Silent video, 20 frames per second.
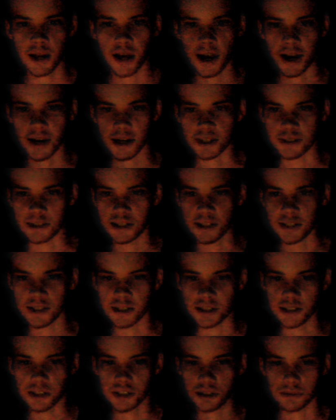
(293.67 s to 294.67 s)
and
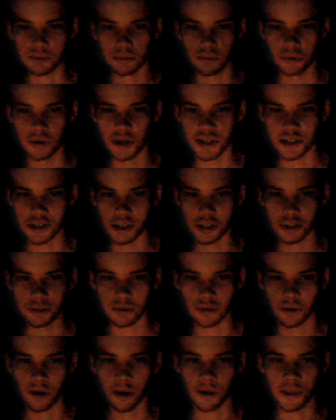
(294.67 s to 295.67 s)
his reasons
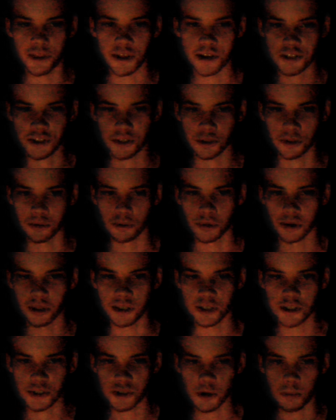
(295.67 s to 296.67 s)
for all this are
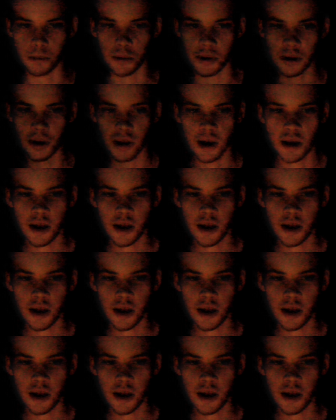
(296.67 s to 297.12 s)
really stupid.